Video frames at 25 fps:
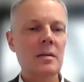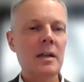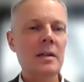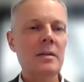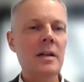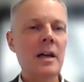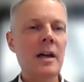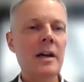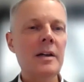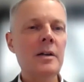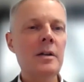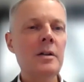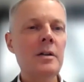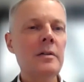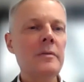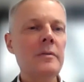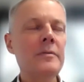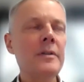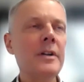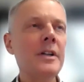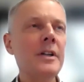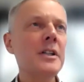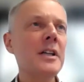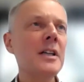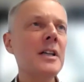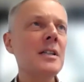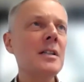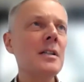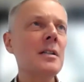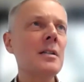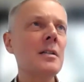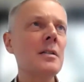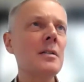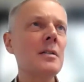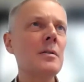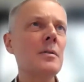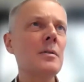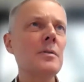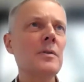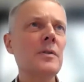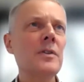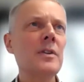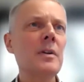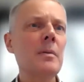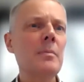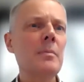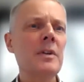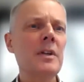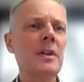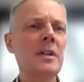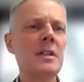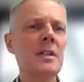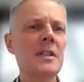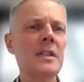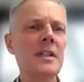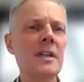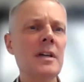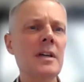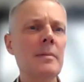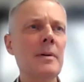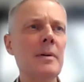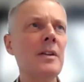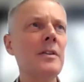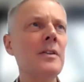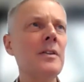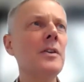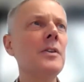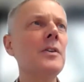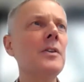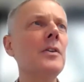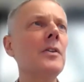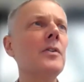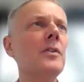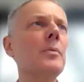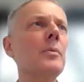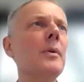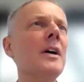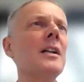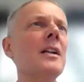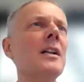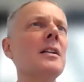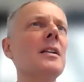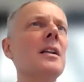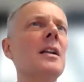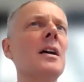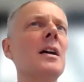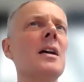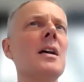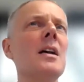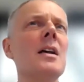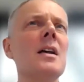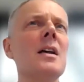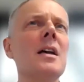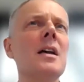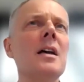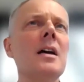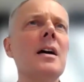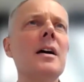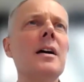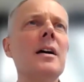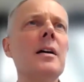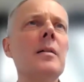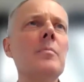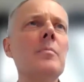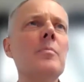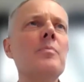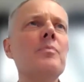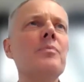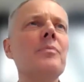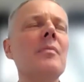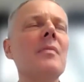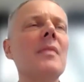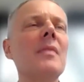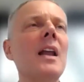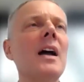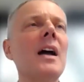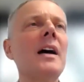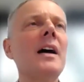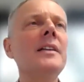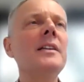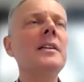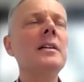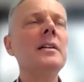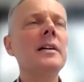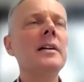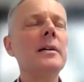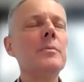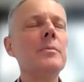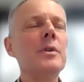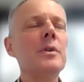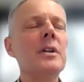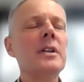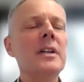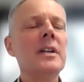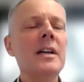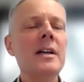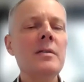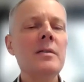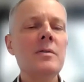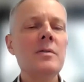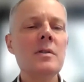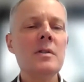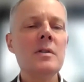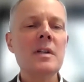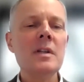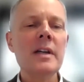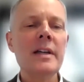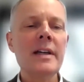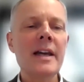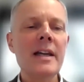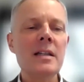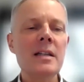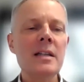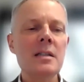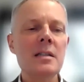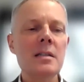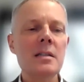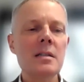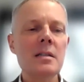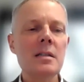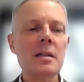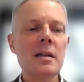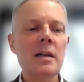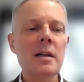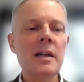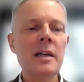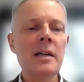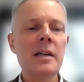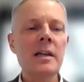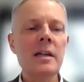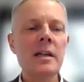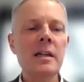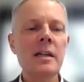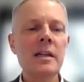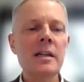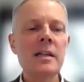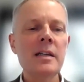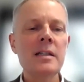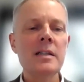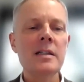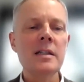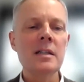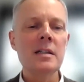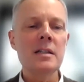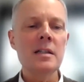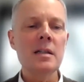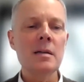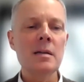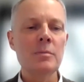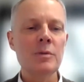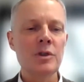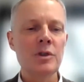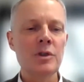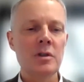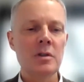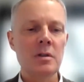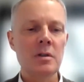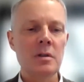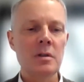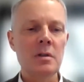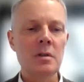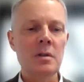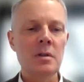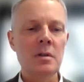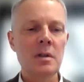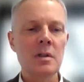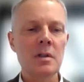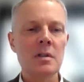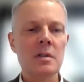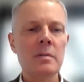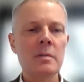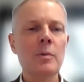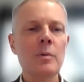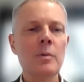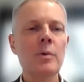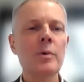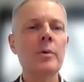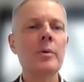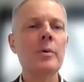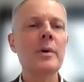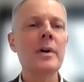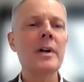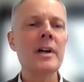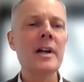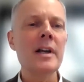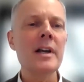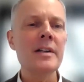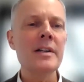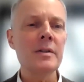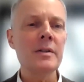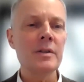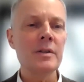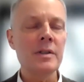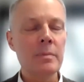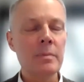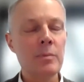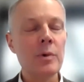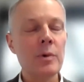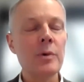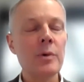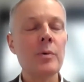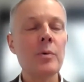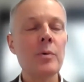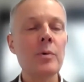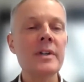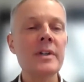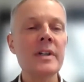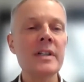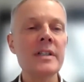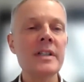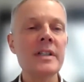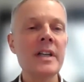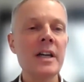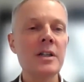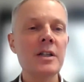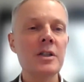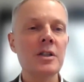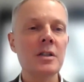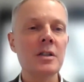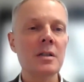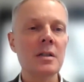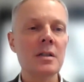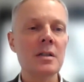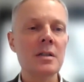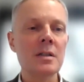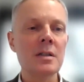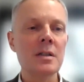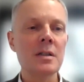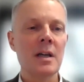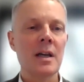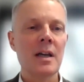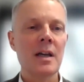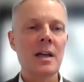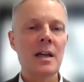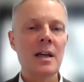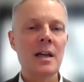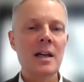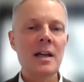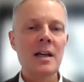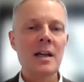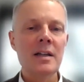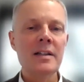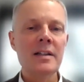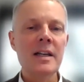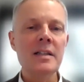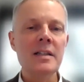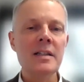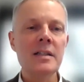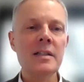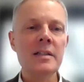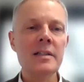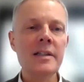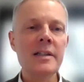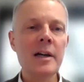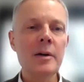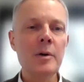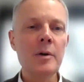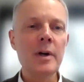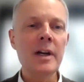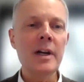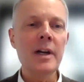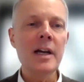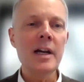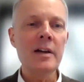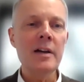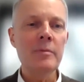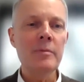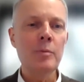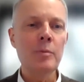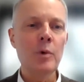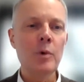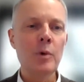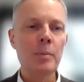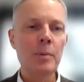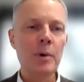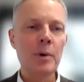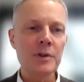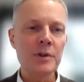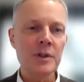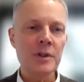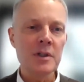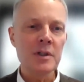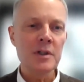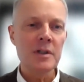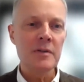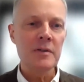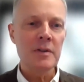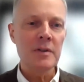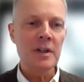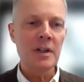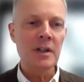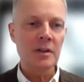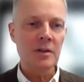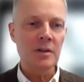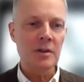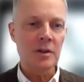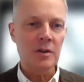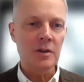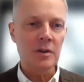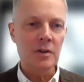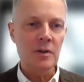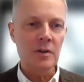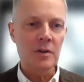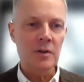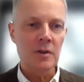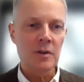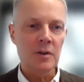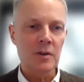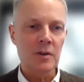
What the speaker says: And I know that Francesca's got something to say about this as well. I think I would counsel against any easy assumption that smaller organizations necessarily have more positive culture.